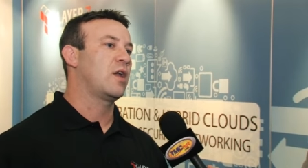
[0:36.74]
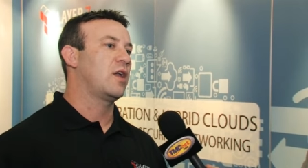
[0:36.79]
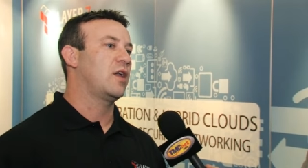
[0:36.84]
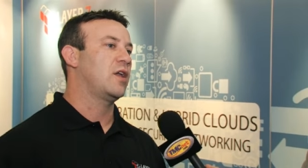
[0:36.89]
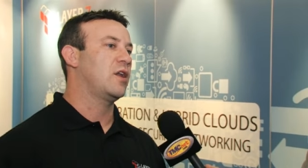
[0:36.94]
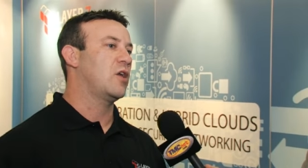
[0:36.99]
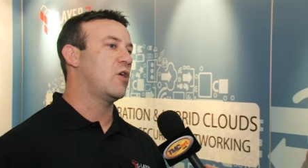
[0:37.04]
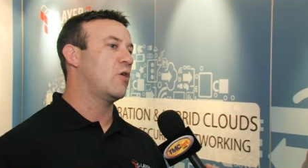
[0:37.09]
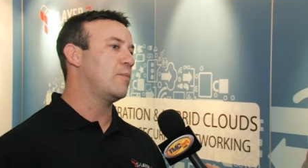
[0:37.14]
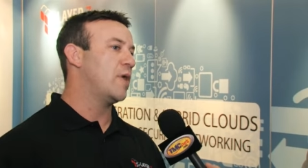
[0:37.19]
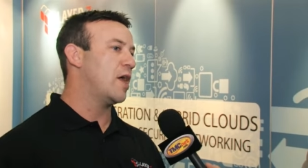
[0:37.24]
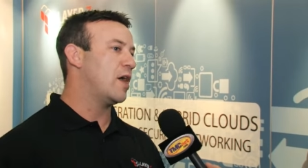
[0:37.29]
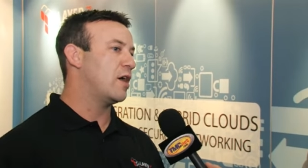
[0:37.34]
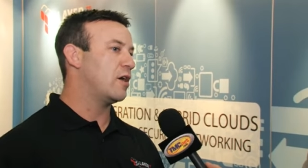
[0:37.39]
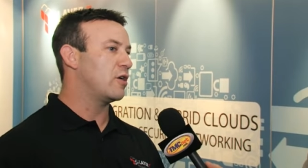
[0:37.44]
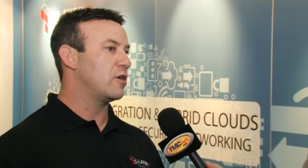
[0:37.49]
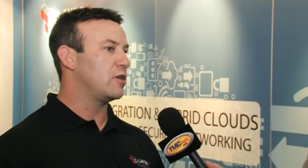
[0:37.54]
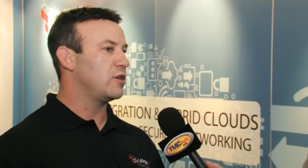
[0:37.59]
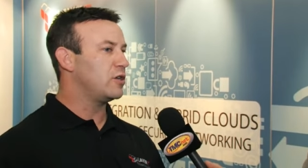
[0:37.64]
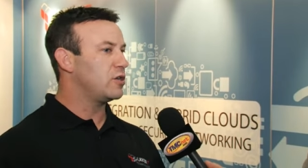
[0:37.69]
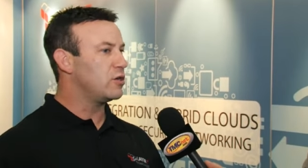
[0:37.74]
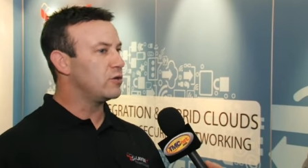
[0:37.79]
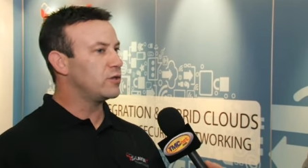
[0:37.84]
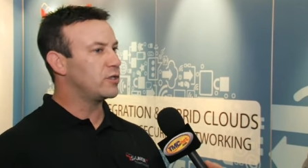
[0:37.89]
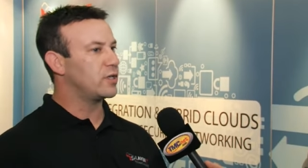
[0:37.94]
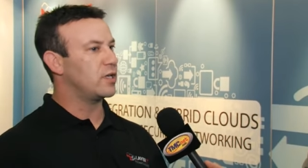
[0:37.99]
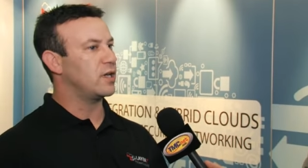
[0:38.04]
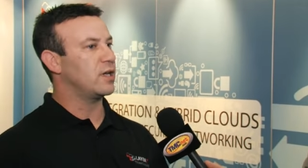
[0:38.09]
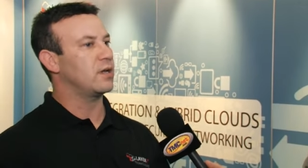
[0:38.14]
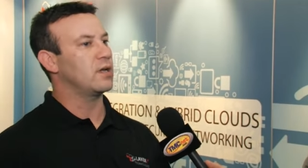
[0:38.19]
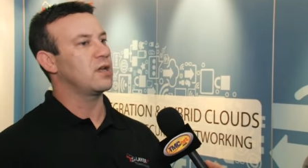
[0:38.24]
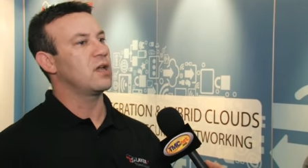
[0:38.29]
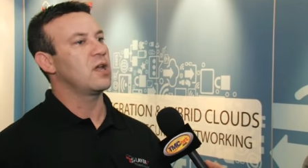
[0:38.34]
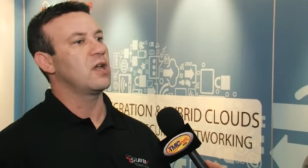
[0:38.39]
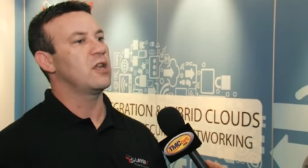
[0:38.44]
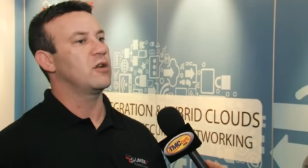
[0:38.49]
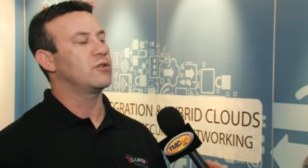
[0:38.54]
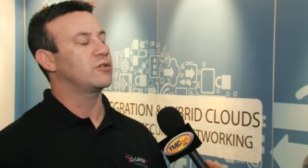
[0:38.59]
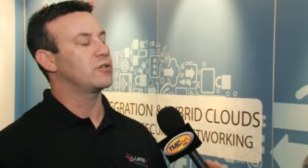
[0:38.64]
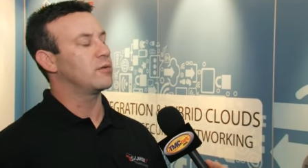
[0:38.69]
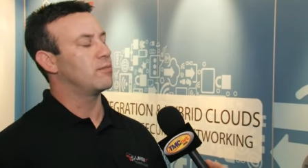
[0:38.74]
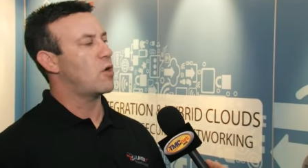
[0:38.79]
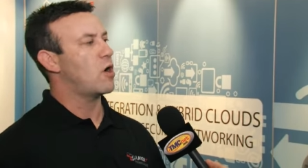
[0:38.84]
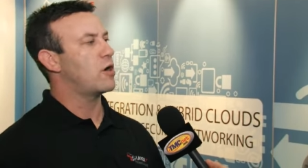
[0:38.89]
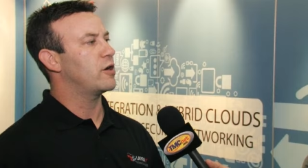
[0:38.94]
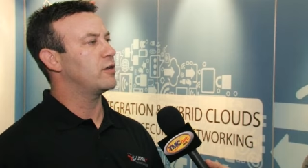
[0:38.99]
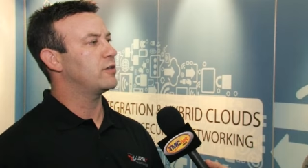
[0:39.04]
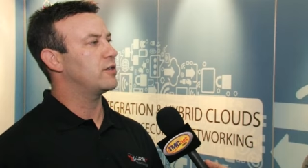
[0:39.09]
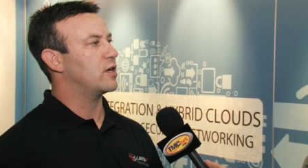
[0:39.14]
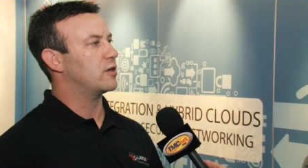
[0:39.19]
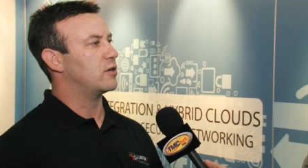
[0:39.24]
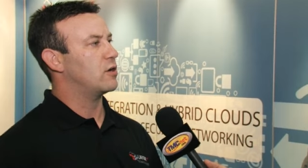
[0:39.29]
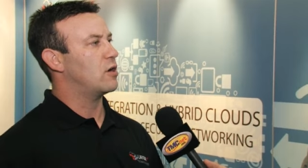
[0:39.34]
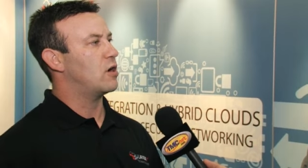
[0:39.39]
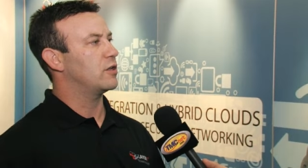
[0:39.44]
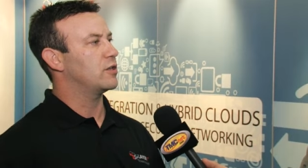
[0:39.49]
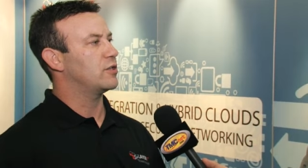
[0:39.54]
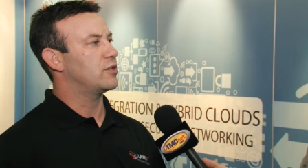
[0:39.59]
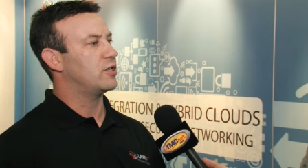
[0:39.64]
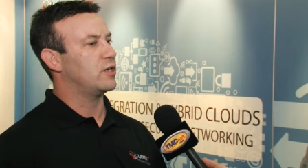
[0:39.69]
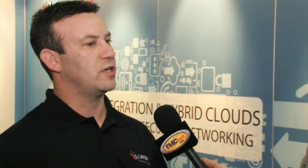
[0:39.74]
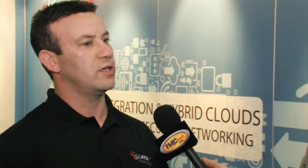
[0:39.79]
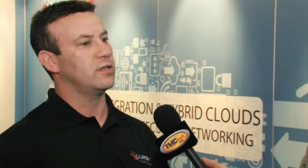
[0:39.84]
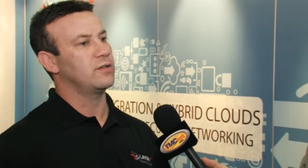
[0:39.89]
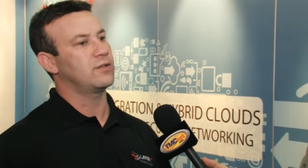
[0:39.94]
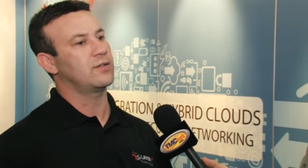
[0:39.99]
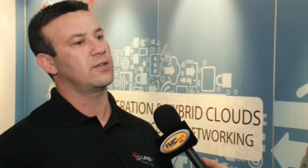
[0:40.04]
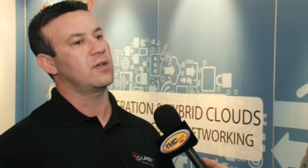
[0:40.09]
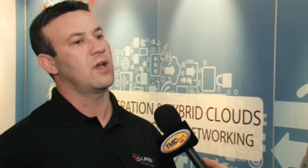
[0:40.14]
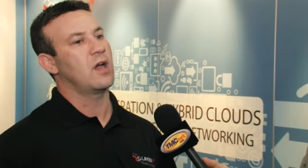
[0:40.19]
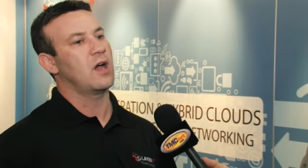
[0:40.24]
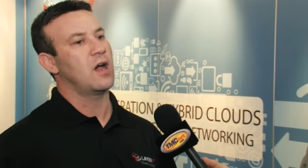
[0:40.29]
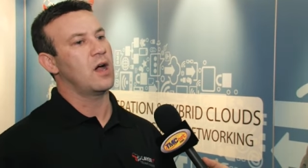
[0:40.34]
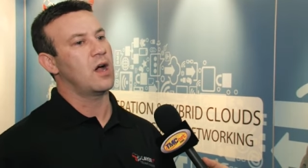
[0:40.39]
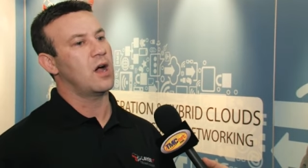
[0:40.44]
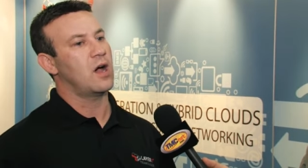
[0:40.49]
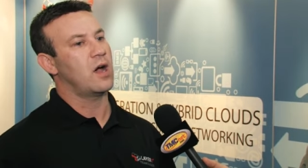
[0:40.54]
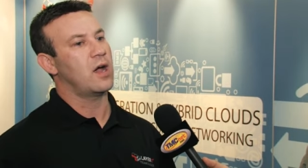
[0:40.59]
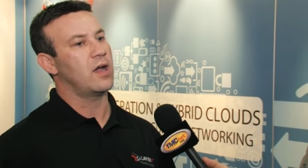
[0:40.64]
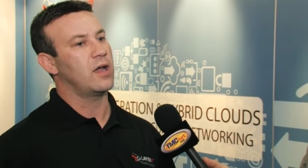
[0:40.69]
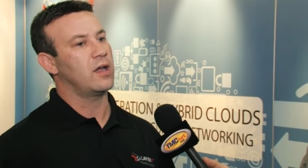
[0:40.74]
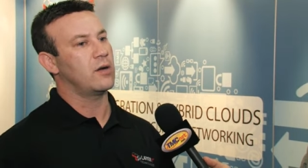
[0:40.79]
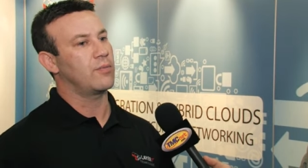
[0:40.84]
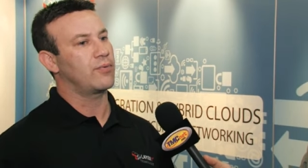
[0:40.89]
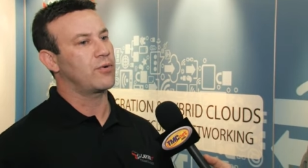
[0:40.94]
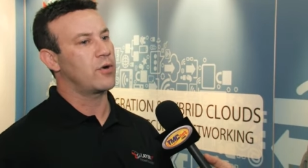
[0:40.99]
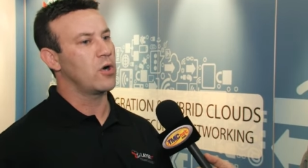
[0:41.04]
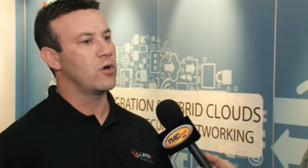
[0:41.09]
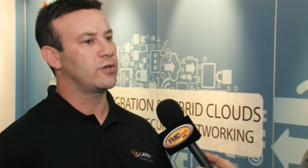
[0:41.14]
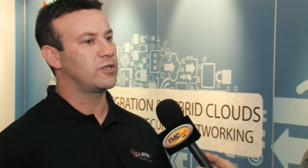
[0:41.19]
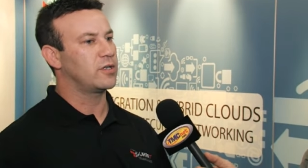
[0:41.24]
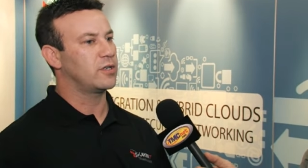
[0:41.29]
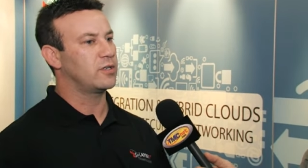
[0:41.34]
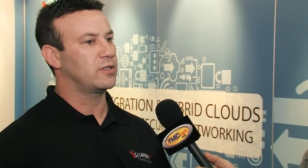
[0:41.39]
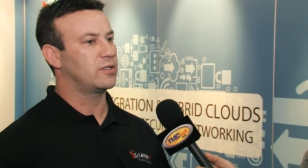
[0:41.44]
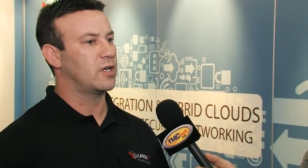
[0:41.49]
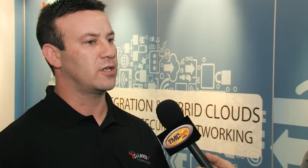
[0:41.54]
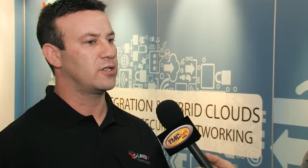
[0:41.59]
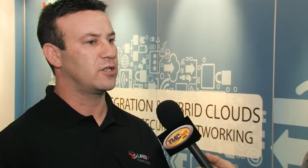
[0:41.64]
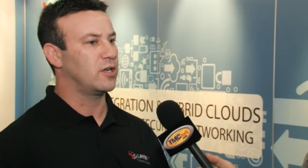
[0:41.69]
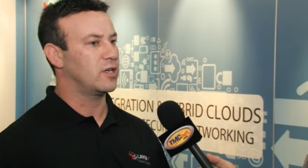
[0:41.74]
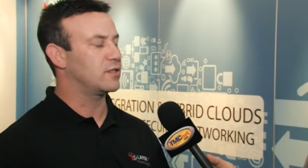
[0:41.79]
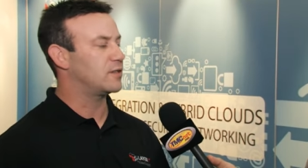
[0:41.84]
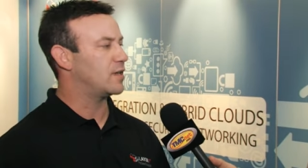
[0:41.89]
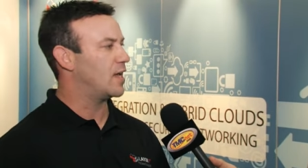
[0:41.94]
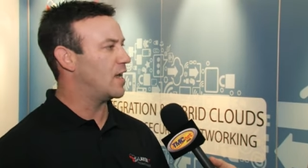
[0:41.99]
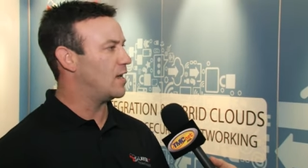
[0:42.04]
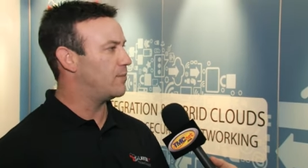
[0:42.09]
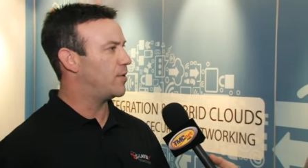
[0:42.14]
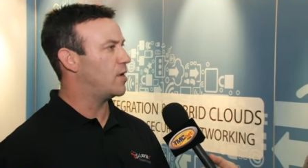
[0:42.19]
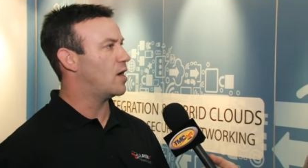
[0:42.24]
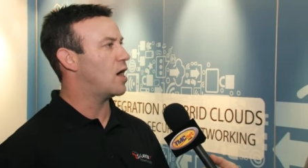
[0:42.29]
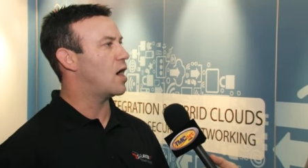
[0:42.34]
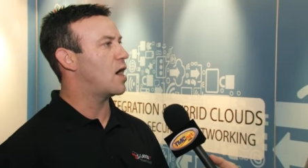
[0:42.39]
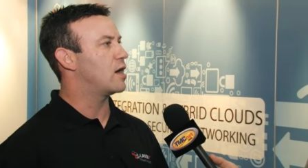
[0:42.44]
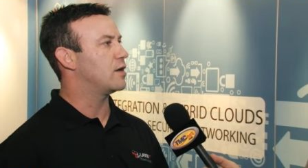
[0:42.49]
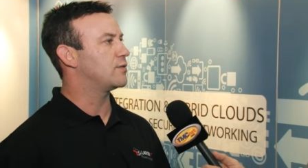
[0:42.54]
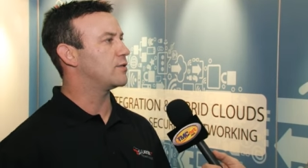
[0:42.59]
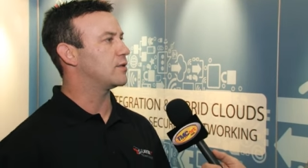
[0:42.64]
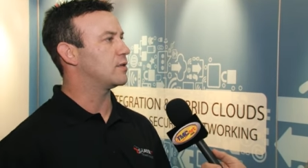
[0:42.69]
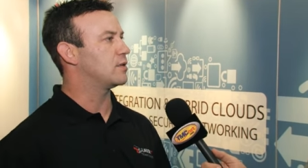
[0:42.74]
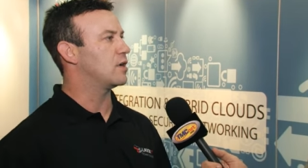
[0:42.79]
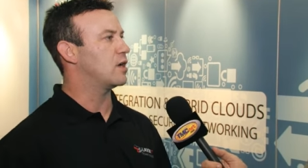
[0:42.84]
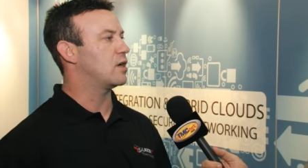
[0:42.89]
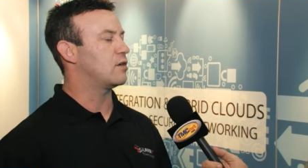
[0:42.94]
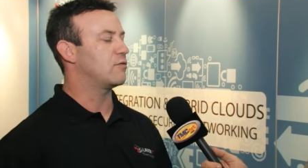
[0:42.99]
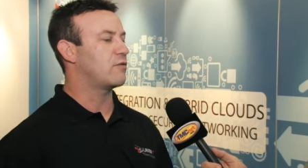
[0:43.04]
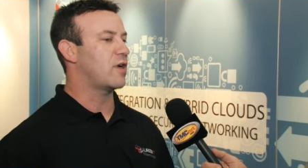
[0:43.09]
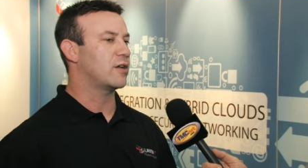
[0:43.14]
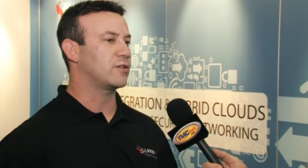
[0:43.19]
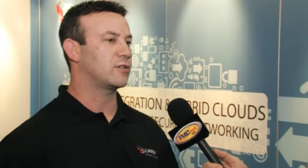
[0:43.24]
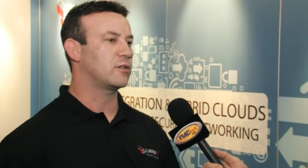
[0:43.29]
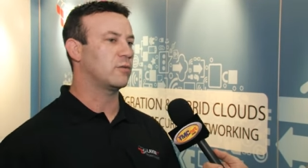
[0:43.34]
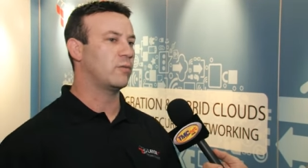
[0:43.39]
you know, manner using, you know, some modern technologies uh, and approaches such as APIs and, and REST.